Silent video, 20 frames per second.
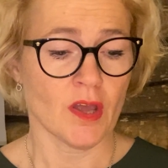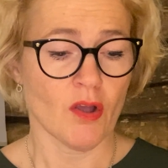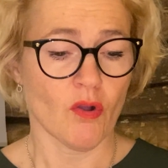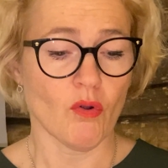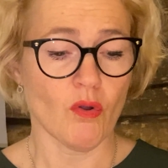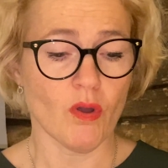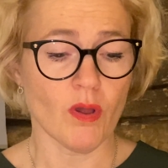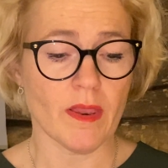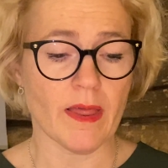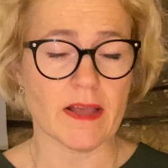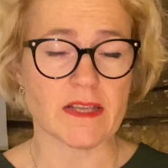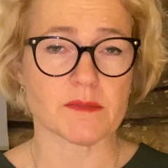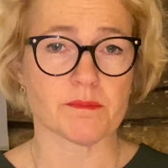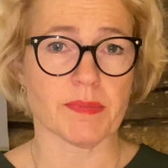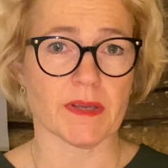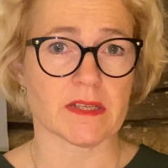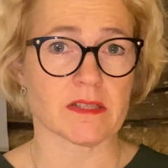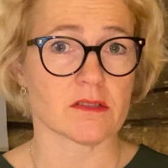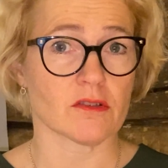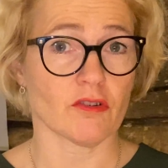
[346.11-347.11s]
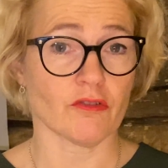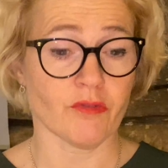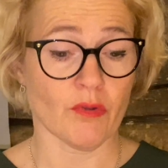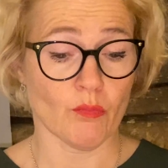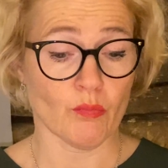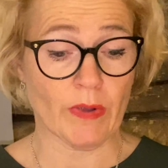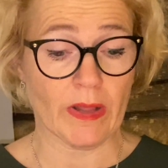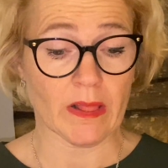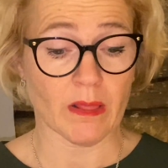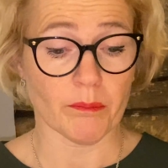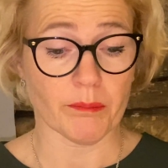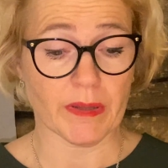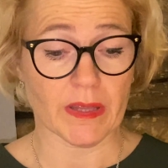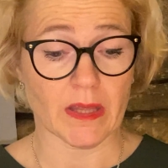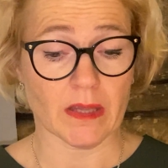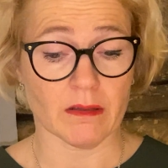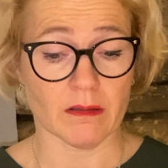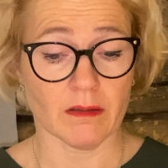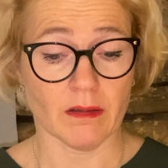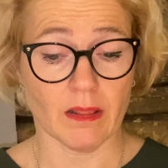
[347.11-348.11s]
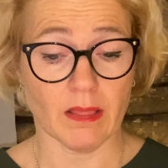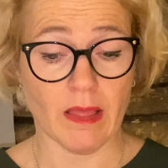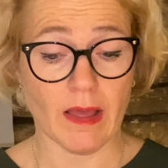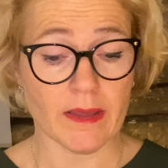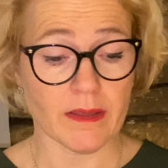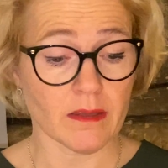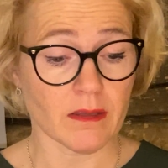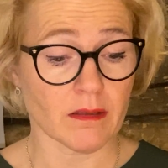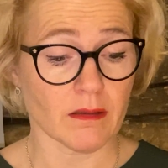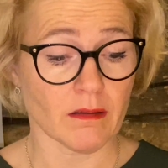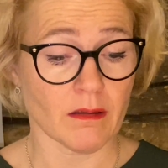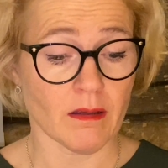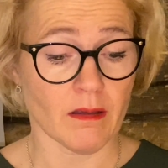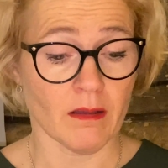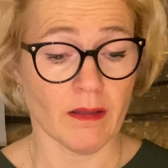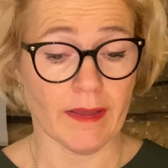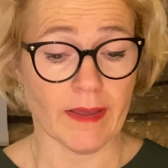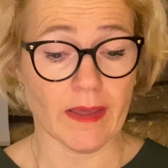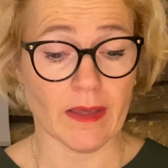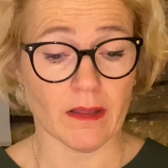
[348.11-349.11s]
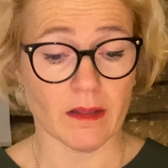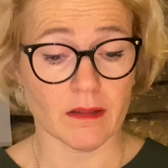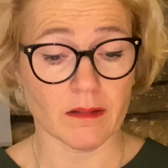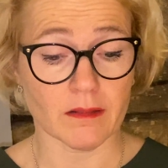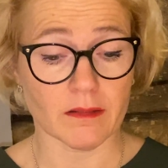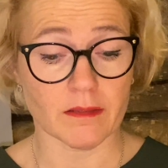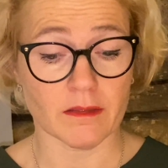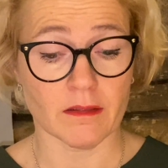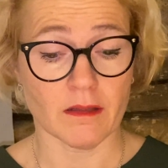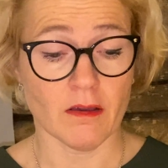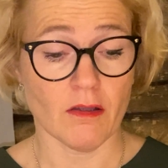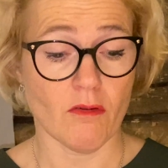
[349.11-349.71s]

all aspects of well-being, like uh, health,